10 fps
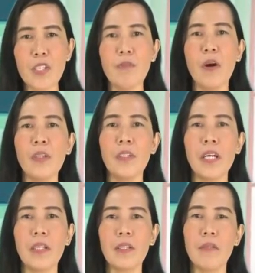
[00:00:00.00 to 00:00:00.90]
in
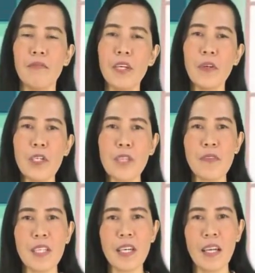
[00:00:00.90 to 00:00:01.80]
moderate to vigorous physical